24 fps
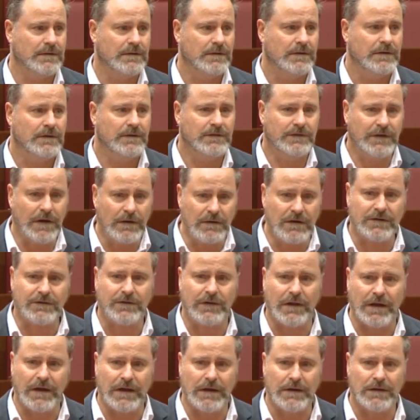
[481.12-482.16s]

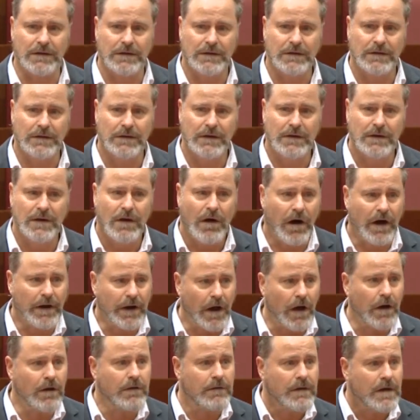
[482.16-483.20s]
Seriously. I
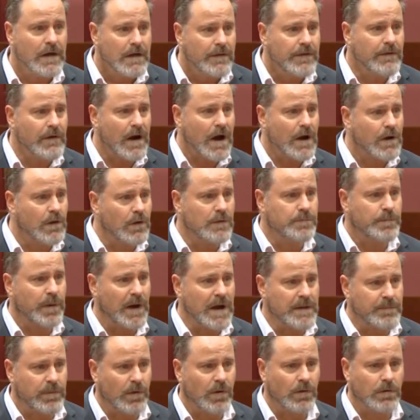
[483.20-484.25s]
know there are good
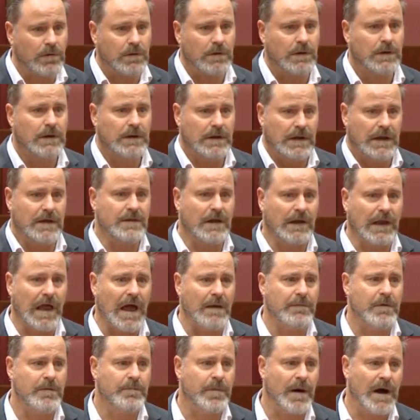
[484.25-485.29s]
people in the
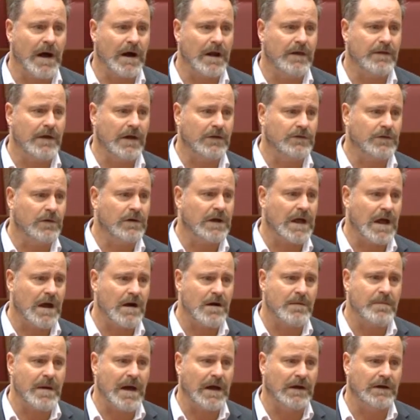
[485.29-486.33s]
Labor Party that do care
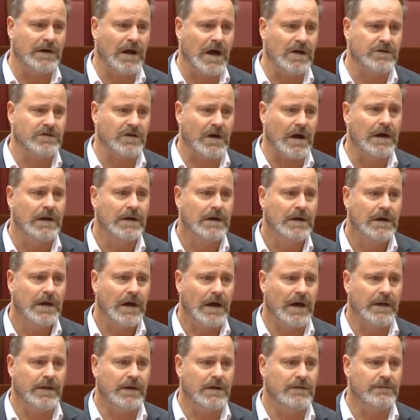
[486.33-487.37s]
about nature
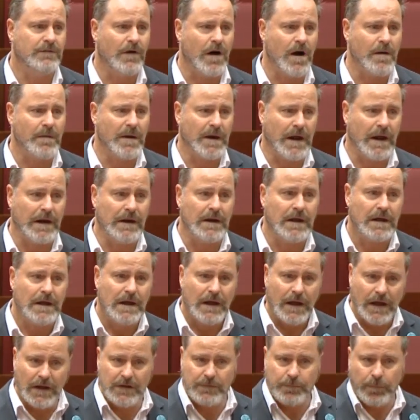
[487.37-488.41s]
and the environment, and
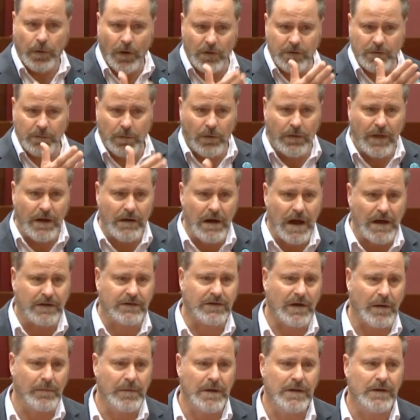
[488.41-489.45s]
it's possible there are
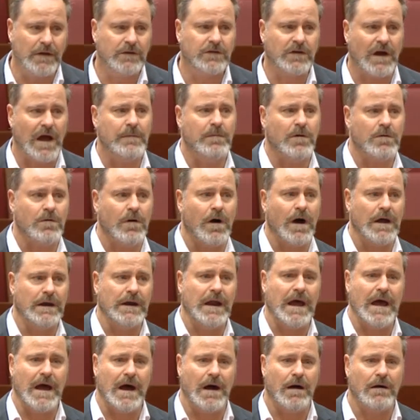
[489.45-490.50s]
some in the chamber right
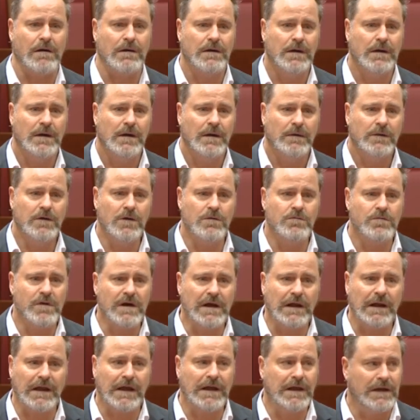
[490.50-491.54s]
now. You
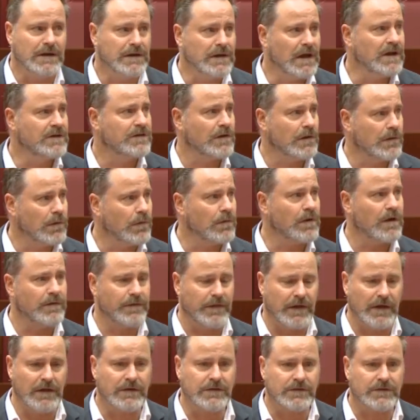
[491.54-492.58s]
really need to look at
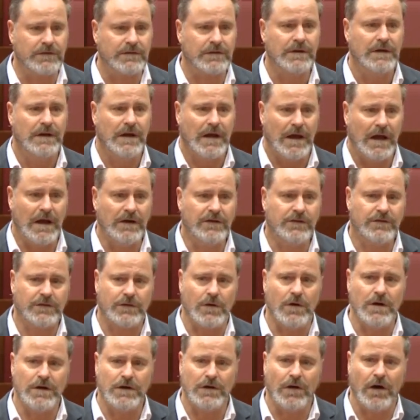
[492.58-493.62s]
this and
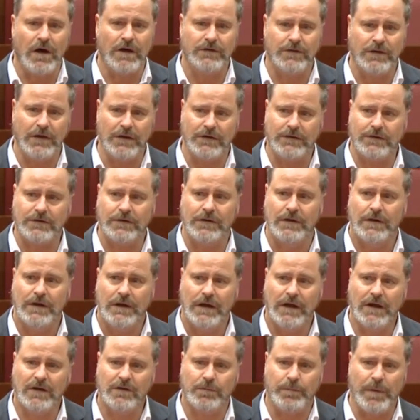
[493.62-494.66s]
scrutinise this
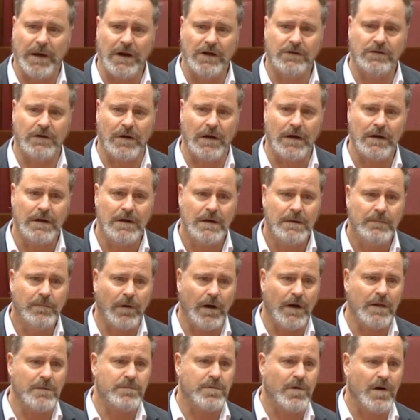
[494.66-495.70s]
expenditure
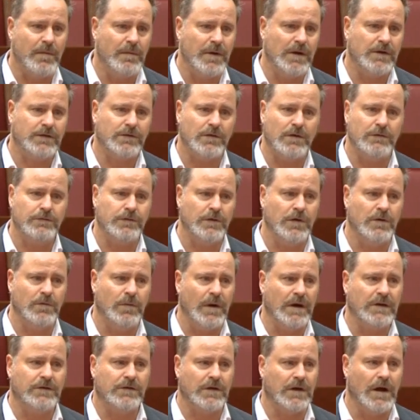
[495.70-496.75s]
by the Prime Minister a few
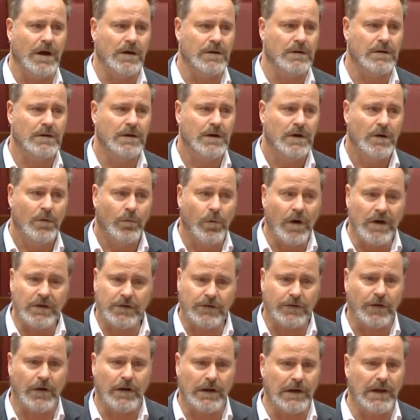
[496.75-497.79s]
weeks ago. We
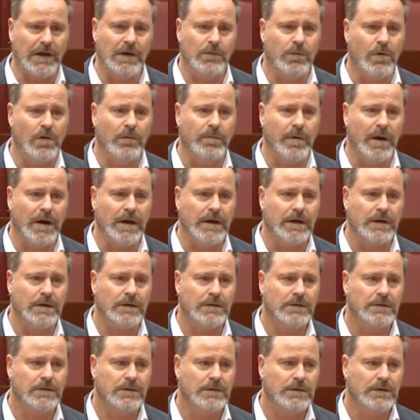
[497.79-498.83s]
certainly will be.
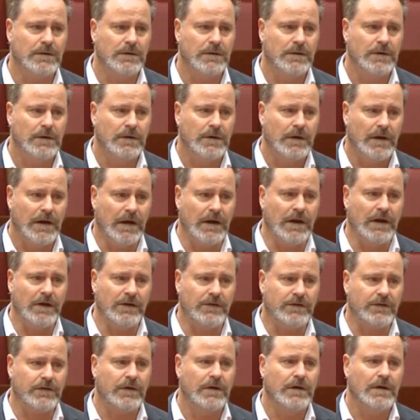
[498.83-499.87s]
It
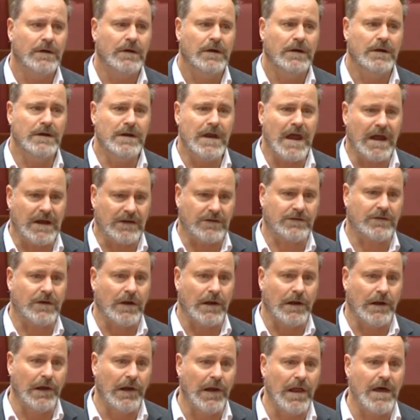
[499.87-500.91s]
is next
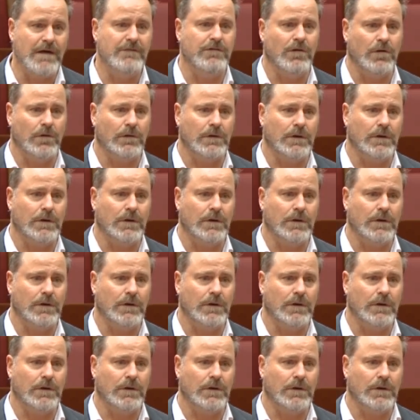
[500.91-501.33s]
level.